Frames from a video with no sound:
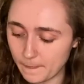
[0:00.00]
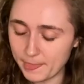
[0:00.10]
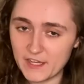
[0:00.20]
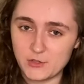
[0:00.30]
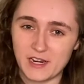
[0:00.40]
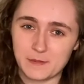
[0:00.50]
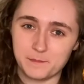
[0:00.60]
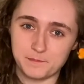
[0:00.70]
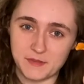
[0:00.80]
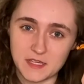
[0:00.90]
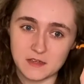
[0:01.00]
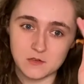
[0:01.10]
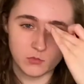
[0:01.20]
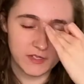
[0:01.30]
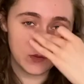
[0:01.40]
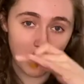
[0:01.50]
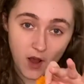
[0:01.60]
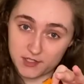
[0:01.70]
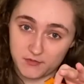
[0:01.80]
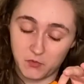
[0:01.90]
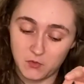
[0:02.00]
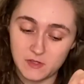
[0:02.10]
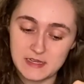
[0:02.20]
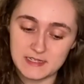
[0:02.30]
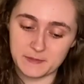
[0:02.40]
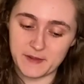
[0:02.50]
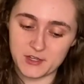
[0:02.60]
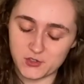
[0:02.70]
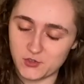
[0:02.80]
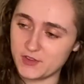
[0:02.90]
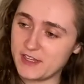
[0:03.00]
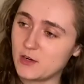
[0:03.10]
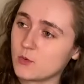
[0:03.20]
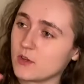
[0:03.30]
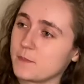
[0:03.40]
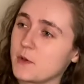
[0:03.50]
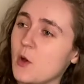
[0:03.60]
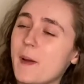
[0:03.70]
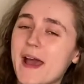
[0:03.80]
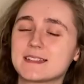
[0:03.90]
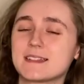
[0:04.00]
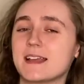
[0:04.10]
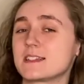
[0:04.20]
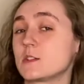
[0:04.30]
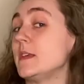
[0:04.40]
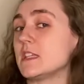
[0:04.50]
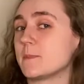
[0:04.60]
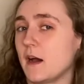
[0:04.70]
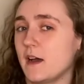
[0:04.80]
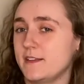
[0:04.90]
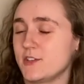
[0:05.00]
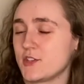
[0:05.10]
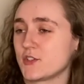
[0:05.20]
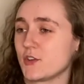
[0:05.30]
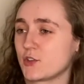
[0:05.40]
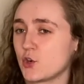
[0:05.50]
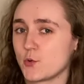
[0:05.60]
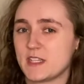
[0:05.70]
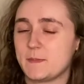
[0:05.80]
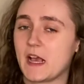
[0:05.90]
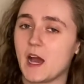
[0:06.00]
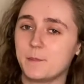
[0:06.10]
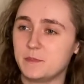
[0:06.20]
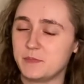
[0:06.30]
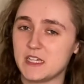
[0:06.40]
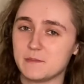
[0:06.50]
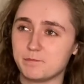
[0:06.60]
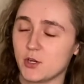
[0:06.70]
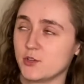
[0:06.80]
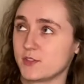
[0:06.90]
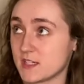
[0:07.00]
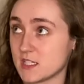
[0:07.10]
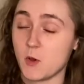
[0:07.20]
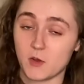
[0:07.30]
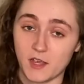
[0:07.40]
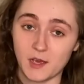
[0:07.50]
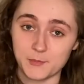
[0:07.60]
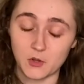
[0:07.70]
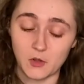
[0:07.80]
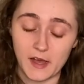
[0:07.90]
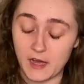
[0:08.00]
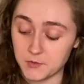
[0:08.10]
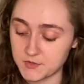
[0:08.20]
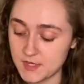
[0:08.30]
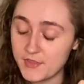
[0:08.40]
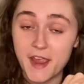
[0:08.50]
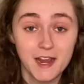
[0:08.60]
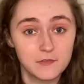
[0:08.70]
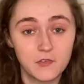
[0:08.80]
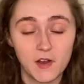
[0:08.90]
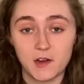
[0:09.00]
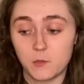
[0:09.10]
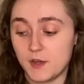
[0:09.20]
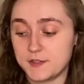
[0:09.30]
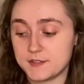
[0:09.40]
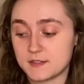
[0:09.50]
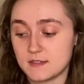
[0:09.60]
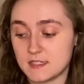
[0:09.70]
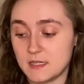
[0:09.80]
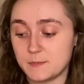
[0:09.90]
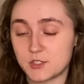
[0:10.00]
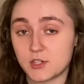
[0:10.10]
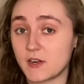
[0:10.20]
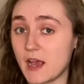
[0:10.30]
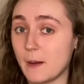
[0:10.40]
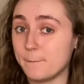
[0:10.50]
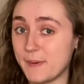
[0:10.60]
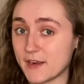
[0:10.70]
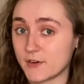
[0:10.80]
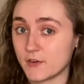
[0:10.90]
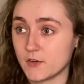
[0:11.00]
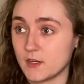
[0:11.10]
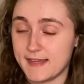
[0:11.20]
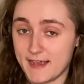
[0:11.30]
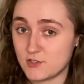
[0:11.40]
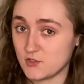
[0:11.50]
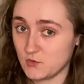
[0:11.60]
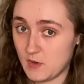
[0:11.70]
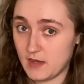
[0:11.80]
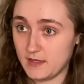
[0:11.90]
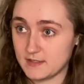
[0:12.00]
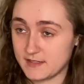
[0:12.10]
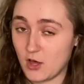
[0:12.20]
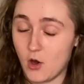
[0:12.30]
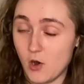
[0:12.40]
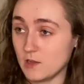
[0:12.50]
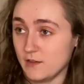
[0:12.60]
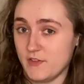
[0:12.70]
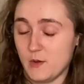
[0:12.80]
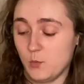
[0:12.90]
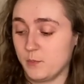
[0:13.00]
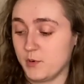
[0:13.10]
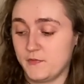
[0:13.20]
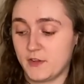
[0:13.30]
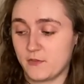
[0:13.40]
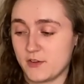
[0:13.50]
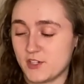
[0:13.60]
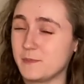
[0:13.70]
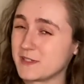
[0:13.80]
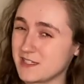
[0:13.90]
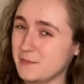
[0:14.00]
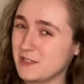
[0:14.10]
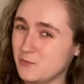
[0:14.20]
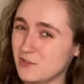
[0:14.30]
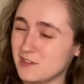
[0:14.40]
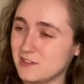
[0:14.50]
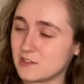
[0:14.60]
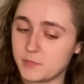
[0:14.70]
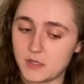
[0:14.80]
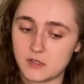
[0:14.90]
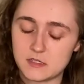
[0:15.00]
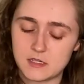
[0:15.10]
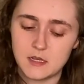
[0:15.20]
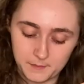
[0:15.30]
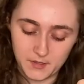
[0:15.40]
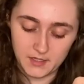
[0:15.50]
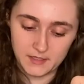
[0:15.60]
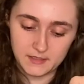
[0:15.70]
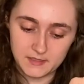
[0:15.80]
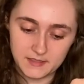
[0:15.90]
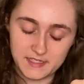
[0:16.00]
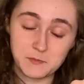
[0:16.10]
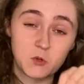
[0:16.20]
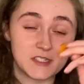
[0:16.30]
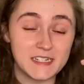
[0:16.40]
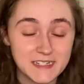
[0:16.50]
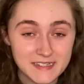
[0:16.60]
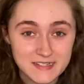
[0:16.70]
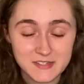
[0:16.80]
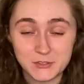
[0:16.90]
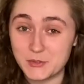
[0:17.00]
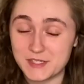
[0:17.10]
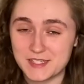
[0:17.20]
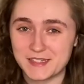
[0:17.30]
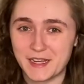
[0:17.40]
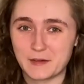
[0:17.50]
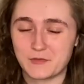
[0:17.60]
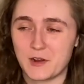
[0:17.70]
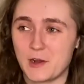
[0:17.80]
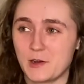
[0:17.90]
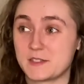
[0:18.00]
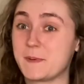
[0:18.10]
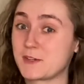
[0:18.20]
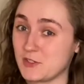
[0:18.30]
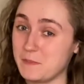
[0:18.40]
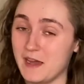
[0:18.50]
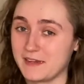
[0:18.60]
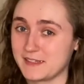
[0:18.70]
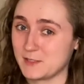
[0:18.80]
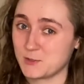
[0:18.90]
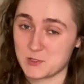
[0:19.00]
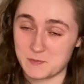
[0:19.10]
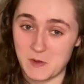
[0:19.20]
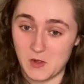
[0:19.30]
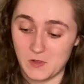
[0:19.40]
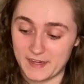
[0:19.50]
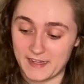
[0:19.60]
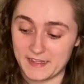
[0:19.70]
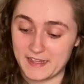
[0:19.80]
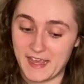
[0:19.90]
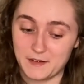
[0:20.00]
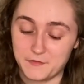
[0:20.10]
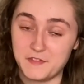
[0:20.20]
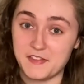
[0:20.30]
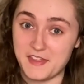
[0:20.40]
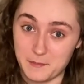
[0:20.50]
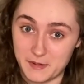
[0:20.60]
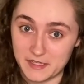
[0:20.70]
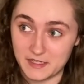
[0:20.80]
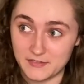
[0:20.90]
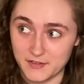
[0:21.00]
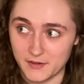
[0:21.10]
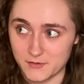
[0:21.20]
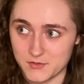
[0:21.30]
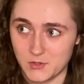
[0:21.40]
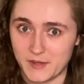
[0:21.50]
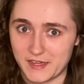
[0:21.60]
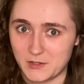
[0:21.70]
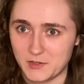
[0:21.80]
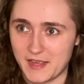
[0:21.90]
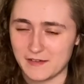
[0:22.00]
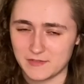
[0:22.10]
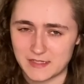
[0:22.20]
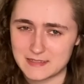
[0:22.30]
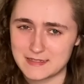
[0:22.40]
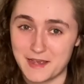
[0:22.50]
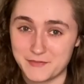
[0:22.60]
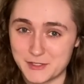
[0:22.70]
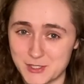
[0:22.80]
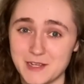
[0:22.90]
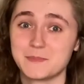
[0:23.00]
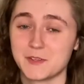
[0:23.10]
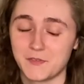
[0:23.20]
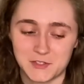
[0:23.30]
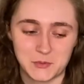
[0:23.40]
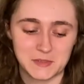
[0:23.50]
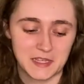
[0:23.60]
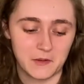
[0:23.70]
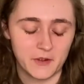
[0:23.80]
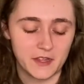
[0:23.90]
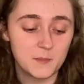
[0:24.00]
And you gotta be really watchful to make sure they don't go past that sweet spot and just start crisping up and being burned and smoking up your whole house. The air fryer ones seem to turn out better texture-wise. Like all of them were perfect crunchy, but some of them were a little burned. But it's more tedious to do this in the air fryer, especially mine because it's so small and I can't fit that many in there. So I can only have like 7 chips if I do it that way.